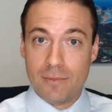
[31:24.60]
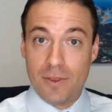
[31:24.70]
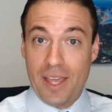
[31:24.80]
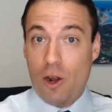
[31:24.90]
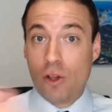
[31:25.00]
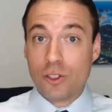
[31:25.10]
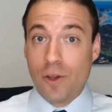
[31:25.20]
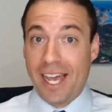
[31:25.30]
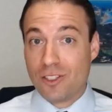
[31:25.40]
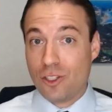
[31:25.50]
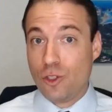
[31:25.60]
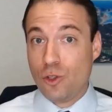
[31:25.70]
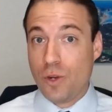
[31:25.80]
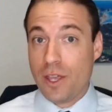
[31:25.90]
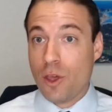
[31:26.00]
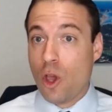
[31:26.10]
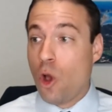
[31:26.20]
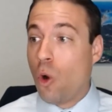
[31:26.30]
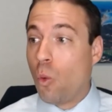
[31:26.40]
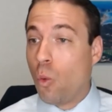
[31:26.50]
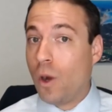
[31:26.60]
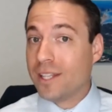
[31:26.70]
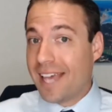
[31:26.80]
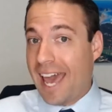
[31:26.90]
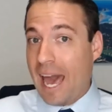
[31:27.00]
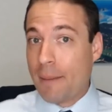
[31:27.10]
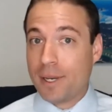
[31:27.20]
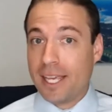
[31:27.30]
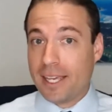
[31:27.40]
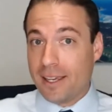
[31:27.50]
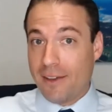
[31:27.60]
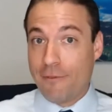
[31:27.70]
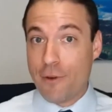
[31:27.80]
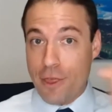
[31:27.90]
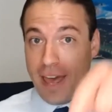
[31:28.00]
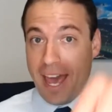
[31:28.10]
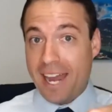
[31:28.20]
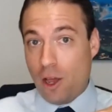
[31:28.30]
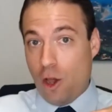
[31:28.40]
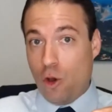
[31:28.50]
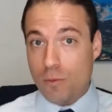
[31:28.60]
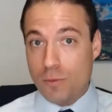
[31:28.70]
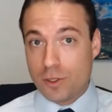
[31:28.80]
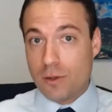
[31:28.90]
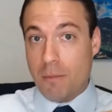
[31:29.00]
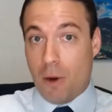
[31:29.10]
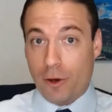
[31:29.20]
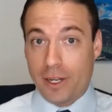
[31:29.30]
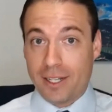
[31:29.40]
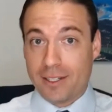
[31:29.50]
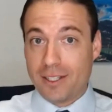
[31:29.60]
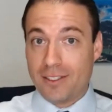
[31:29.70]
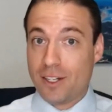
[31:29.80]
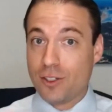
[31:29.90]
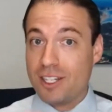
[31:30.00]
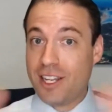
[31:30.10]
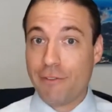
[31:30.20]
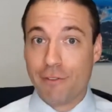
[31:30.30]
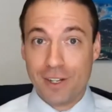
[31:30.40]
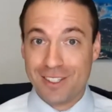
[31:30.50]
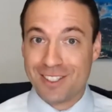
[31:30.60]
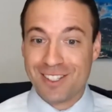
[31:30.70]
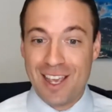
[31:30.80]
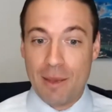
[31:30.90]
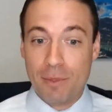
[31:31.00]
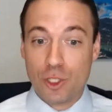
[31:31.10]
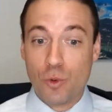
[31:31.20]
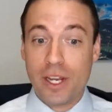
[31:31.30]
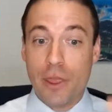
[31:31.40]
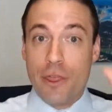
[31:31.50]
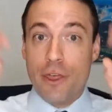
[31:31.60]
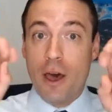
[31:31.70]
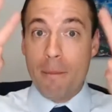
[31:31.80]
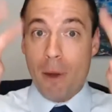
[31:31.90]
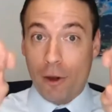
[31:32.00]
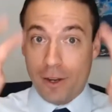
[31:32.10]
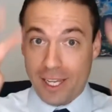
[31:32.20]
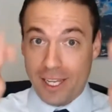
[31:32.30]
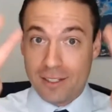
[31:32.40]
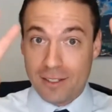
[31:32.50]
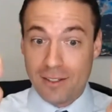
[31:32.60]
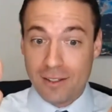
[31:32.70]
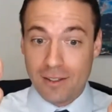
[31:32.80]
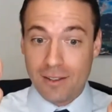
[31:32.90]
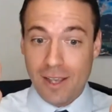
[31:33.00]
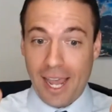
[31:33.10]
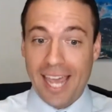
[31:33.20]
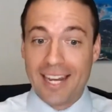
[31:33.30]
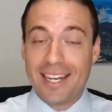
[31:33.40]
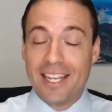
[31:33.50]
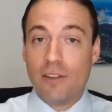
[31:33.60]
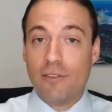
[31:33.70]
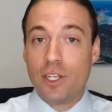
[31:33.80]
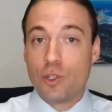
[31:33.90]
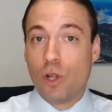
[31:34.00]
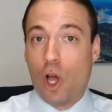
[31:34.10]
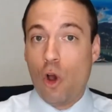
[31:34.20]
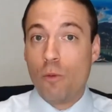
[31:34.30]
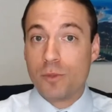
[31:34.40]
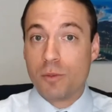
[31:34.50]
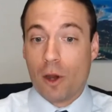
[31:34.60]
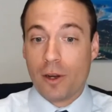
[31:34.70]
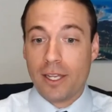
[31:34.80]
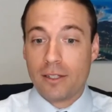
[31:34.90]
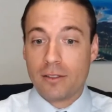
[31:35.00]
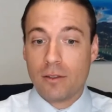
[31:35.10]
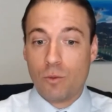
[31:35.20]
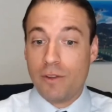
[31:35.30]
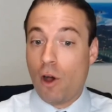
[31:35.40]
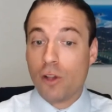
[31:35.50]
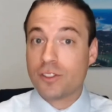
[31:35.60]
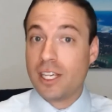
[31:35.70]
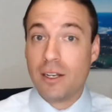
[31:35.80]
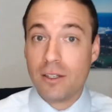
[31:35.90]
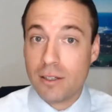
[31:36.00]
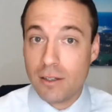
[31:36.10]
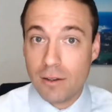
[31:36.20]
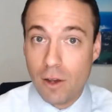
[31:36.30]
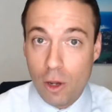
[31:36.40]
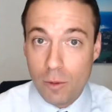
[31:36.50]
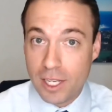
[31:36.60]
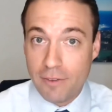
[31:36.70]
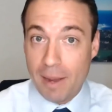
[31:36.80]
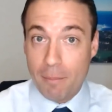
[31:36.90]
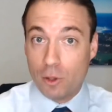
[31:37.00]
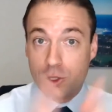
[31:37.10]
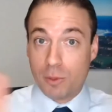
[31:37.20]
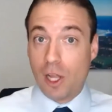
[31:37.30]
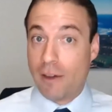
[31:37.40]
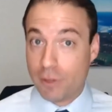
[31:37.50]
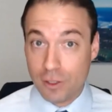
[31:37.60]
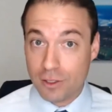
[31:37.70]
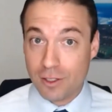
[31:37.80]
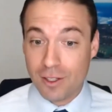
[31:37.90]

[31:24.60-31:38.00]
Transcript: That also has to do with what's happening for that home's market, because there's a difference between the market and an individual home's market. We've all seen homes that have had multiple offers